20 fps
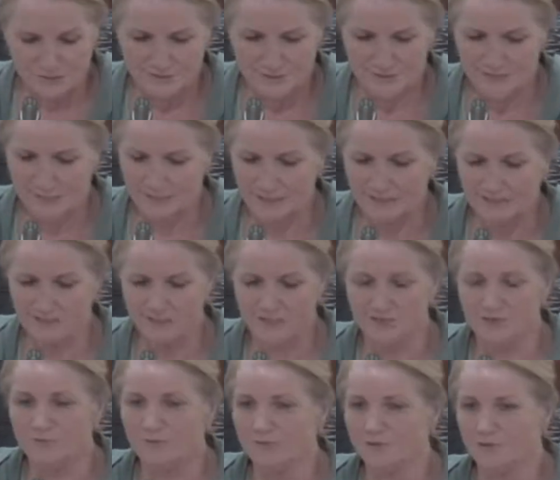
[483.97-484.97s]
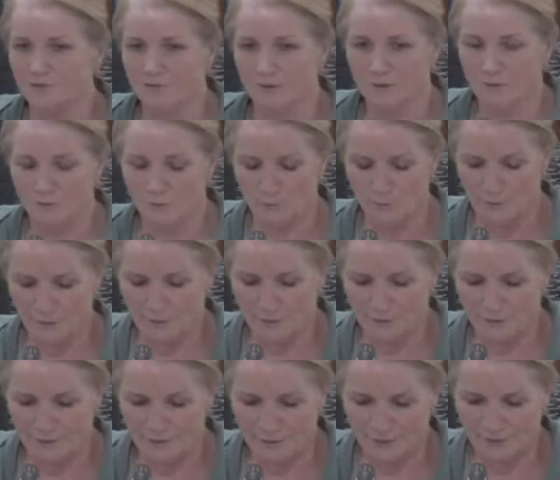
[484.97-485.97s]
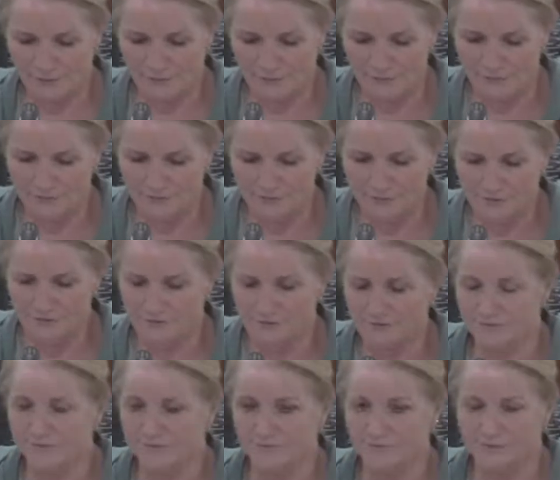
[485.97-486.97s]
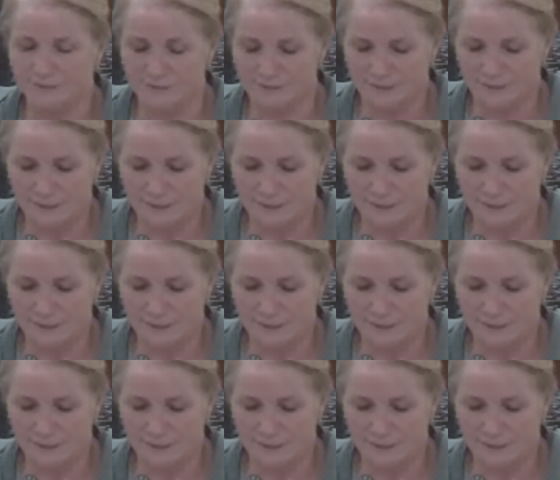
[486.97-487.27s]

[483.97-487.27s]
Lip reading: staying in touch with our local public health officials,